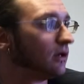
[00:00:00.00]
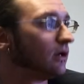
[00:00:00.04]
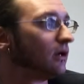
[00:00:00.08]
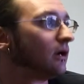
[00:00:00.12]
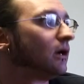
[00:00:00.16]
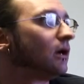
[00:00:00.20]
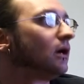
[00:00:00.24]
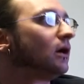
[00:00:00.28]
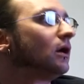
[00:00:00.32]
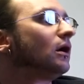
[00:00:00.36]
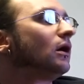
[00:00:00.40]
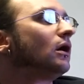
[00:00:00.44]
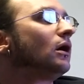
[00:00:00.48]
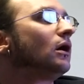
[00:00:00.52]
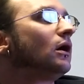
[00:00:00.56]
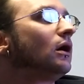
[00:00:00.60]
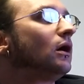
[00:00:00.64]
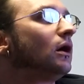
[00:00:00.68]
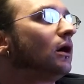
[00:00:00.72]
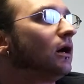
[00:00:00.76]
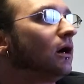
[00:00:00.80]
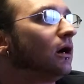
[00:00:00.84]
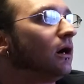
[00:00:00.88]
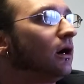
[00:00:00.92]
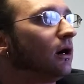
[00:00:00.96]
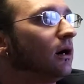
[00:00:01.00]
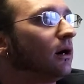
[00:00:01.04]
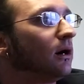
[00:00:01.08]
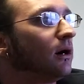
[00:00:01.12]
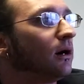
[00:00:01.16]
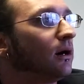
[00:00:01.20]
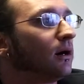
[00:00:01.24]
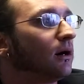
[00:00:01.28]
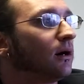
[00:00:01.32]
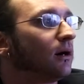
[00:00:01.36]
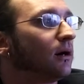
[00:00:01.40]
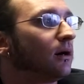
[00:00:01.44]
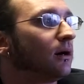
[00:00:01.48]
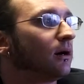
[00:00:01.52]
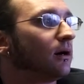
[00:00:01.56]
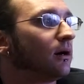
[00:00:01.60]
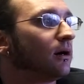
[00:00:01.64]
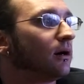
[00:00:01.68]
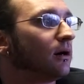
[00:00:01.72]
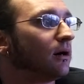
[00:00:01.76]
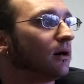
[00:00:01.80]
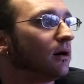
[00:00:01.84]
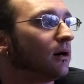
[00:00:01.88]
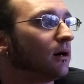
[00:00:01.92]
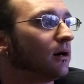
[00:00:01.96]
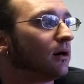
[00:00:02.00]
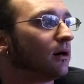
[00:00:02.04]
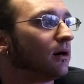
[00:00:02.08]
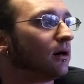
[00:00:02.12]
Nobody speaks.